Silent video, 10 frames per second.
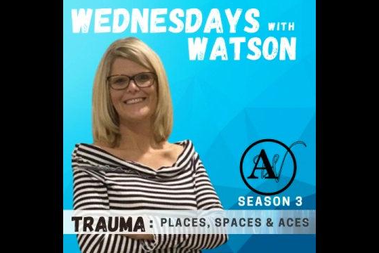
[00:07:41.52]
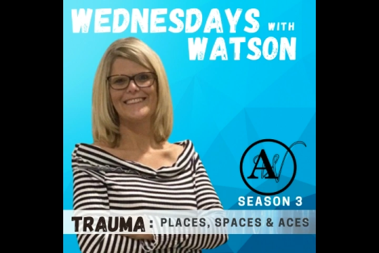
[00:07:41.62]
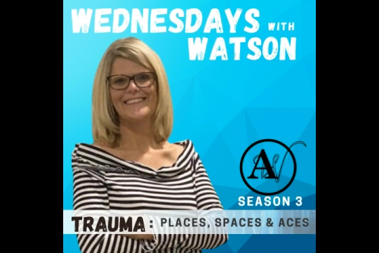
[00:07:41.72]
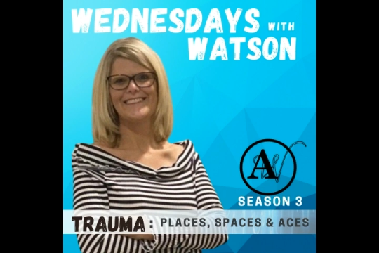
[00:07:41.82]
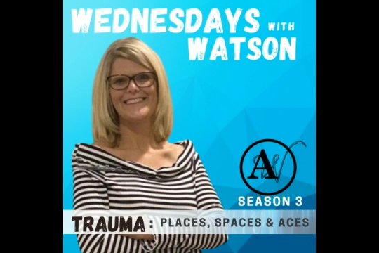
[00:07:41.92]

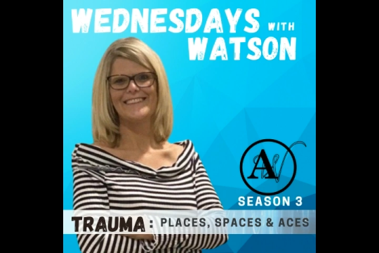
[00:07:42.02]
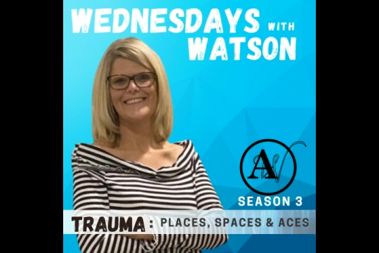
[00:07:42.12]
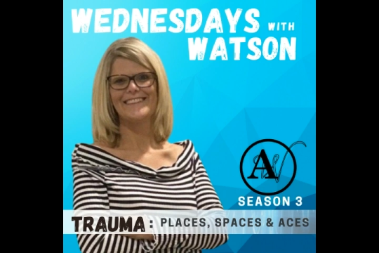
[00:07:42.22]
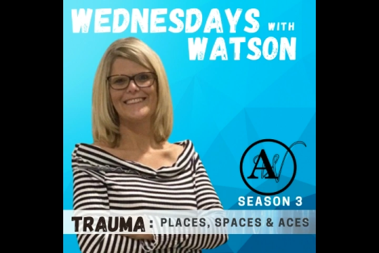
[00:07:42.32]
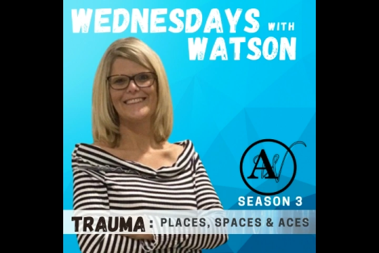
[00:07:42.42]

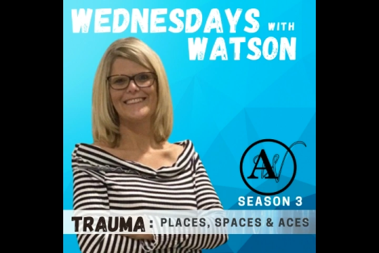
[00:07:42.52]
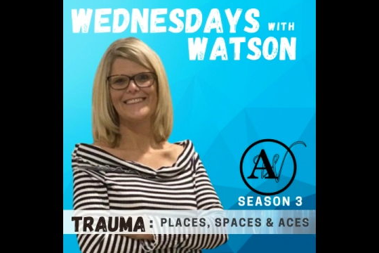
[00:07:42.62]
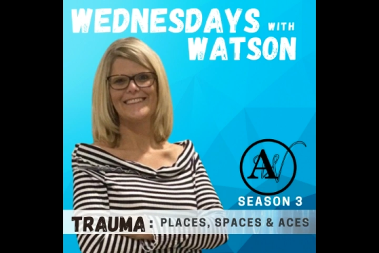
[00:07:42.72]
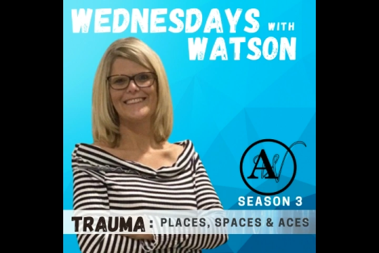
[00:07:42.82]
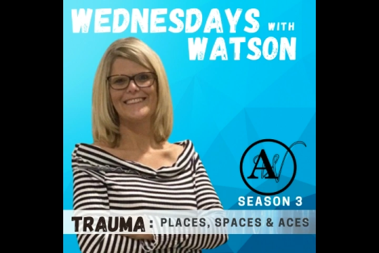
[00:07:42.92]

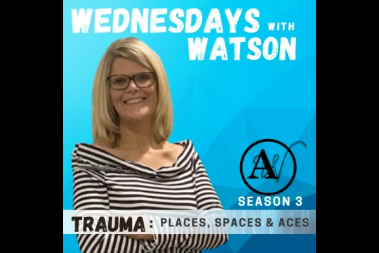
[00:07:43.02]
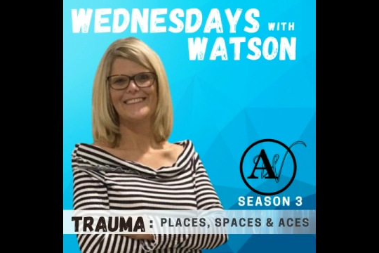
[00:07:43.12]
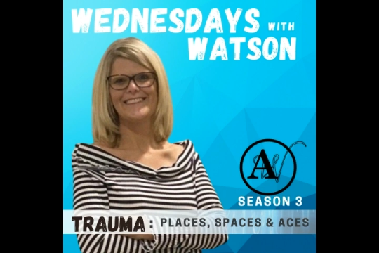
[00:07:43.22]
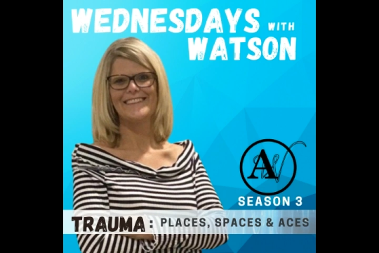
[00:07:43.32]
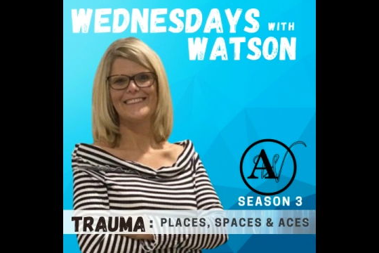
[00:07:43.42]

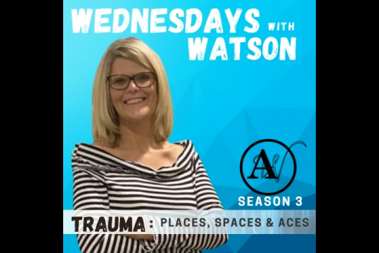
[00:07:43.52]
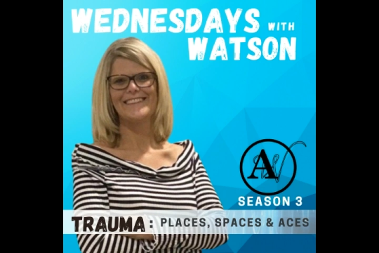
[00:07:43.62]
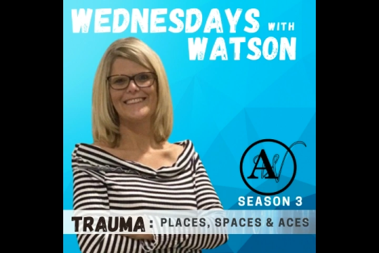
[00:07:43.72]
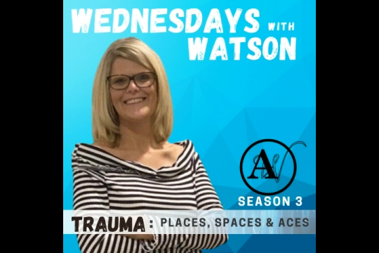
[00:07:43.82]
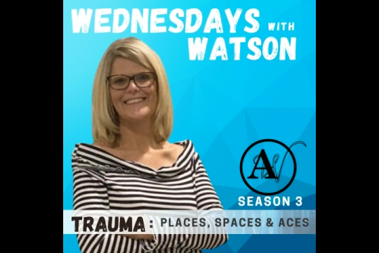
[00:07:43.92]

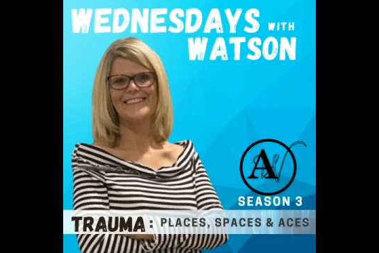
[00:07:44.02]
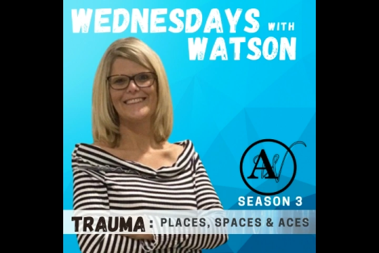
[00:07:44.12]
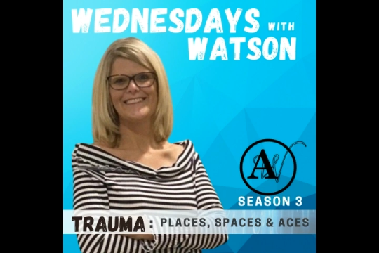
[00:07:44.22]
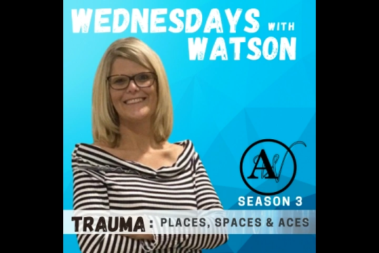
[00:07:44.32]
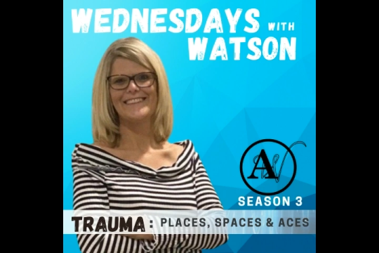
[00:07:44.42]

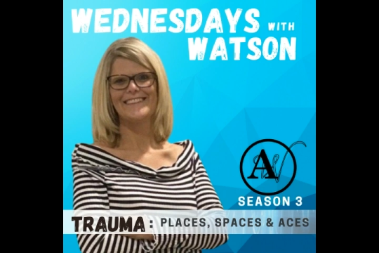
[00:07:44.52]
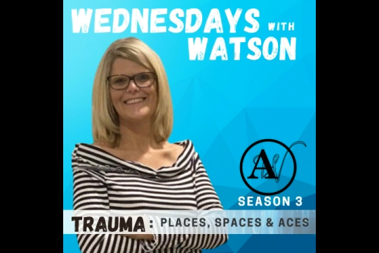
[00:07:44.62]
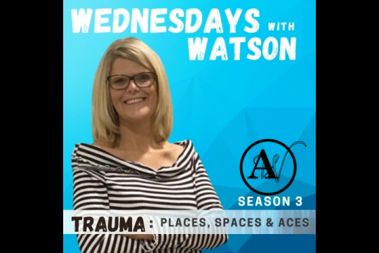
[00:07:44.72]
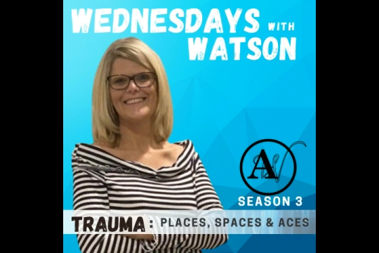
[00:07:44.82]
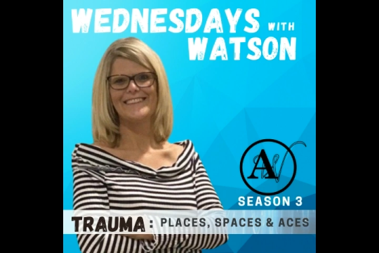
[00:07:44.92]

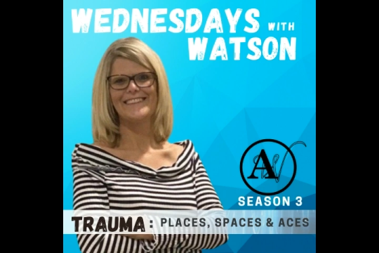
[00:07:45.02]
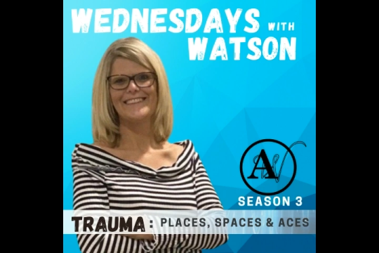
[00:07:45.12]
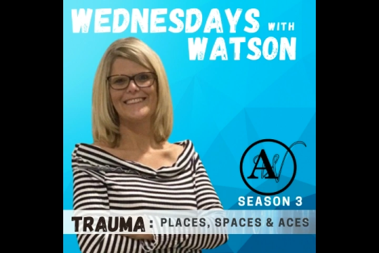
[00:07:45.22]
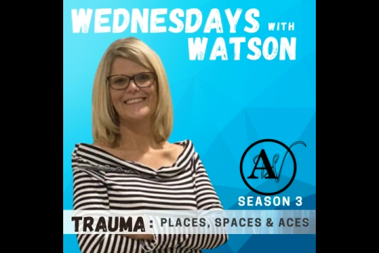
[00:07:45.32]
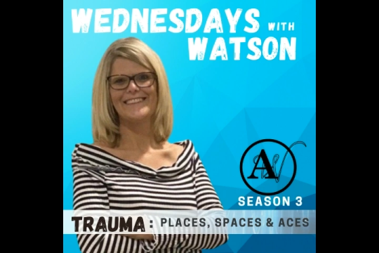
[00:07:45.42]

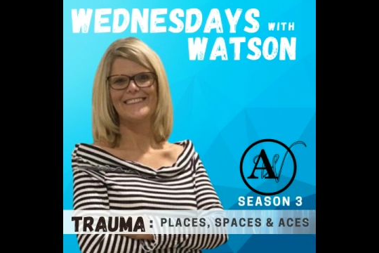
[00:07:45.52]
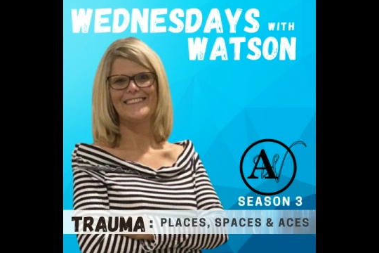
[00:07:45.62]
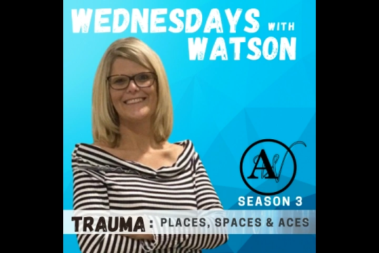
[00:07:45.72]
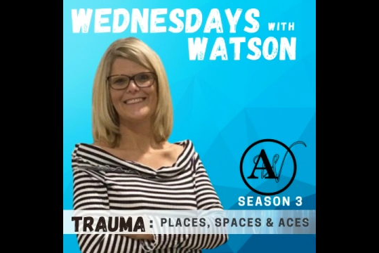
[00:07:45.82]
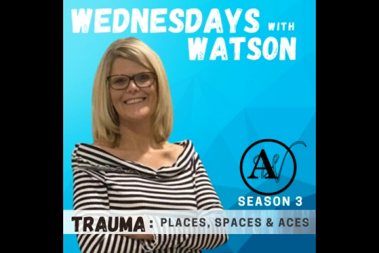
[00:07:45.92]

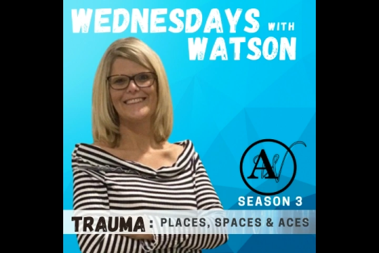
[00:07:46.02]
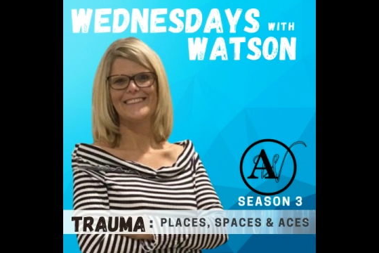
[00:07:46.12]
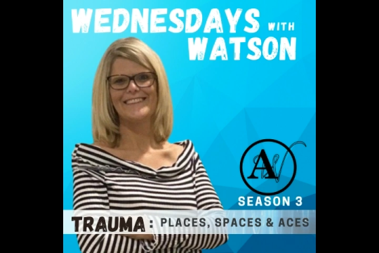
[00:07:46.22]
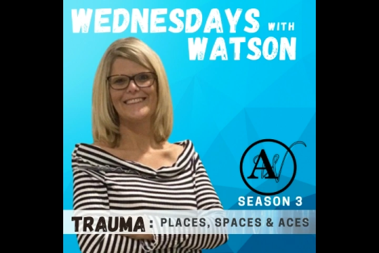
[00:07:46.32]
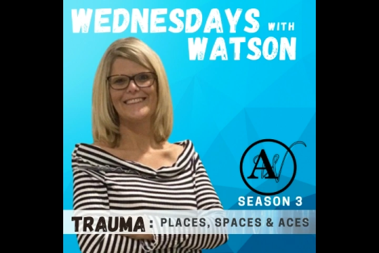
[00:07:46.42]

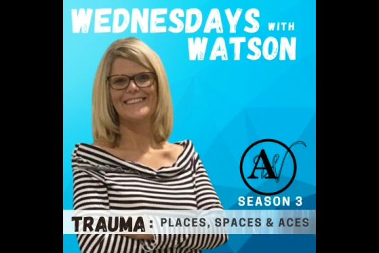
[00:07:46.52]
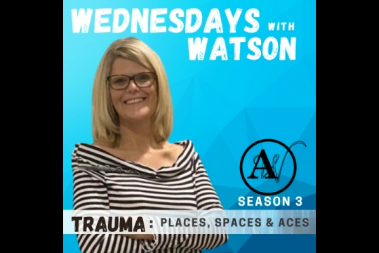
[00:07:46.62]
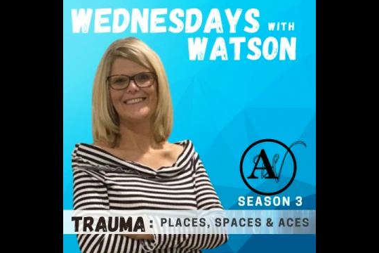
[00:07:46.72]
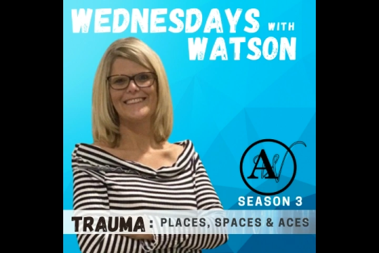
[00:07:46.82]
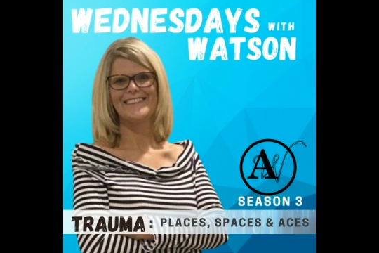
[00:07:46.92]

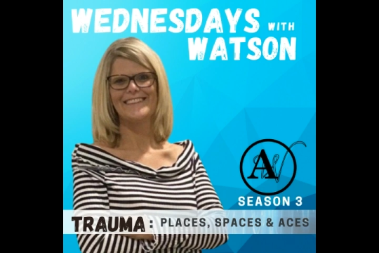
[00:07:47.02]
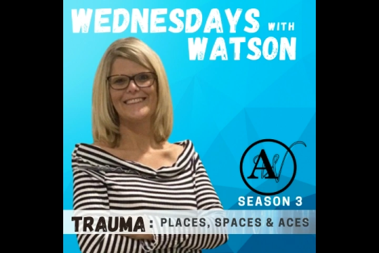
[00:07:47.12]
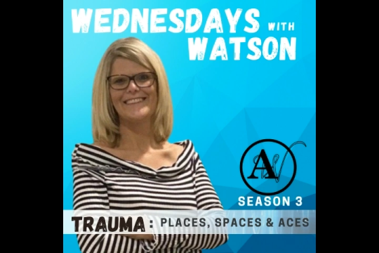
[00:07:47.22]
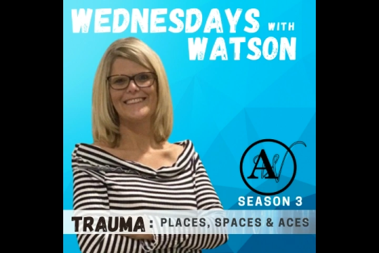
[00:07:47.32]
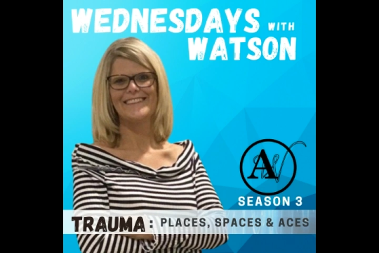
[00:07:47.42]

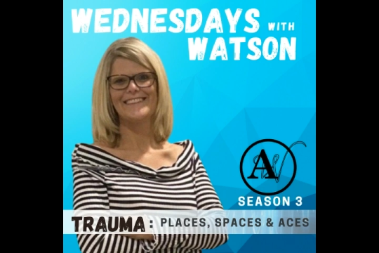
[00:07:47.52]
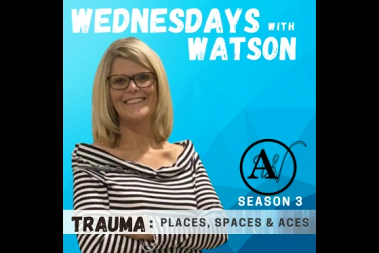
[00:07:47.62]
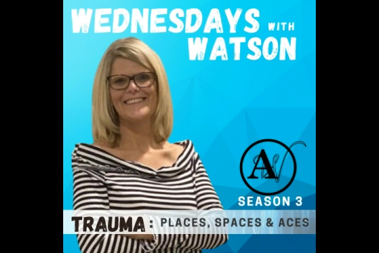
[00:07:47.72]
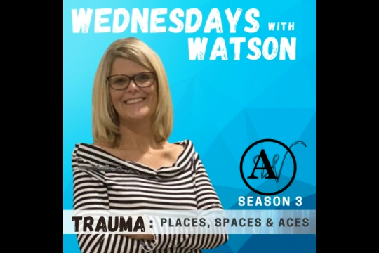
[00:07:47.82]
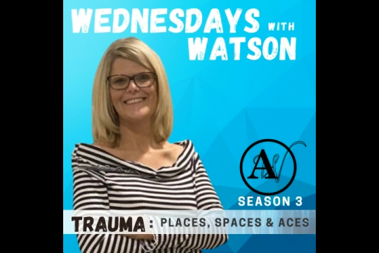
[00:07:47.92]

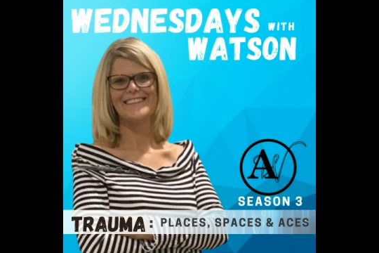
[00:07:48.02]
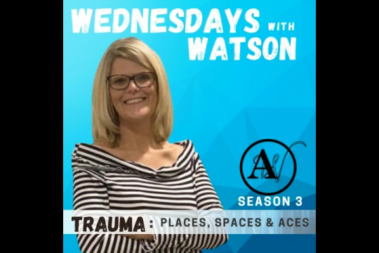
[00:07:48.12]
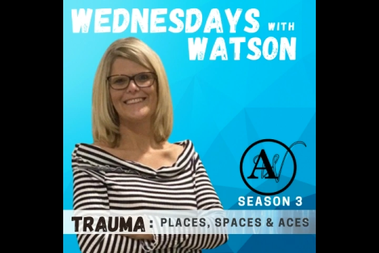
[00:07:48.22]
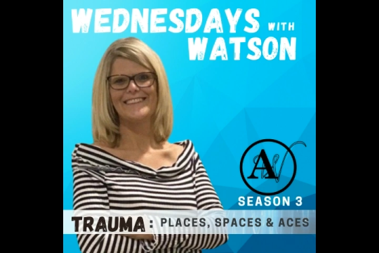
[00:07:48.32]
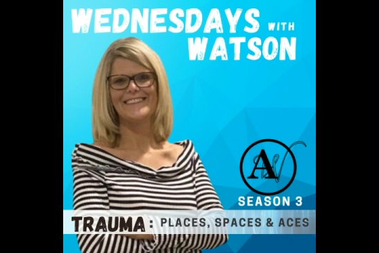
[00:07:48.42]

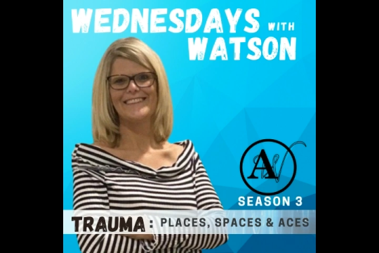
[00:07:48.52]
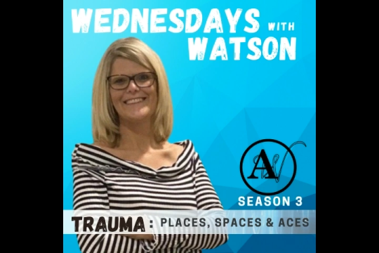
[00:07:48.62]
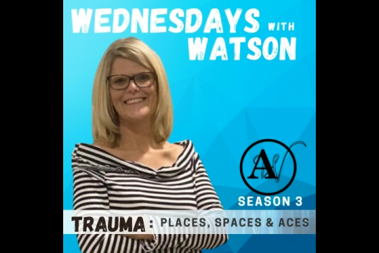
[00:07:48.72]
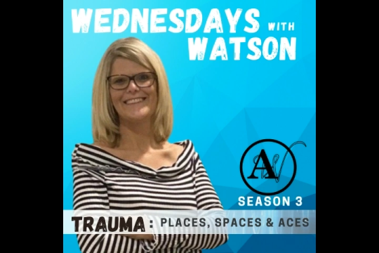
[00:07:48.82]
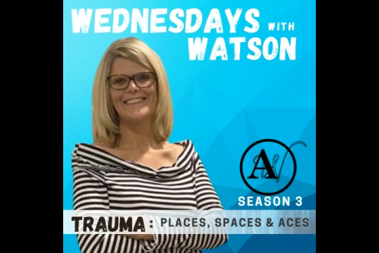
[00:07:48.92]

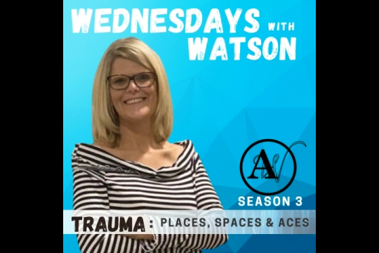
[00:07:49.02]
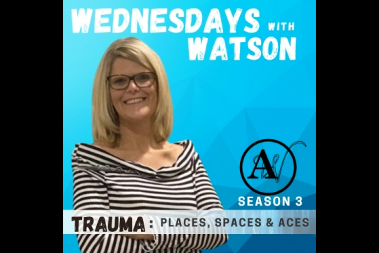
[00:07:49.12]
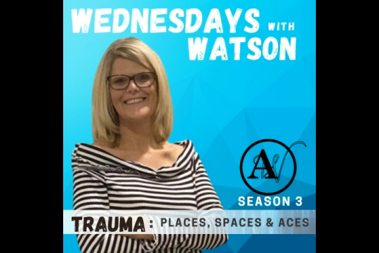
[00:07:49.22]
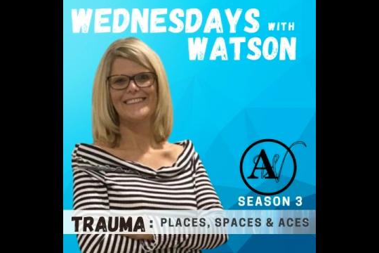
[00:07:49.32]
[no speech]